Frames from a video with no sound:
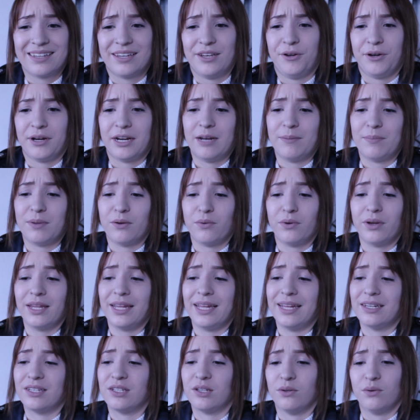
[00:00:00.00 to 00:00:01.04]
and you're gonna be
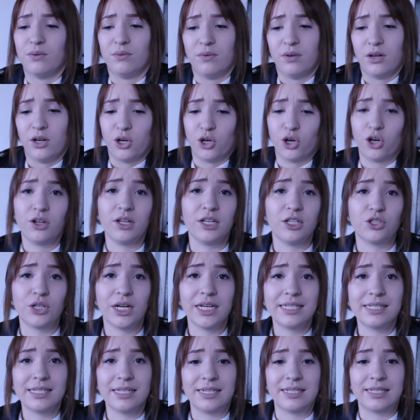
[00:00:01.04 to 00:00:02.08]
really into girly
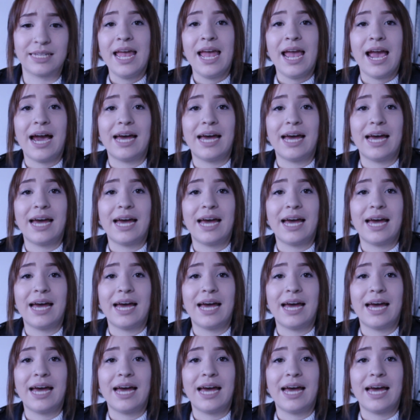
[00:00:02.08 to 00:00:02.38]
dresses.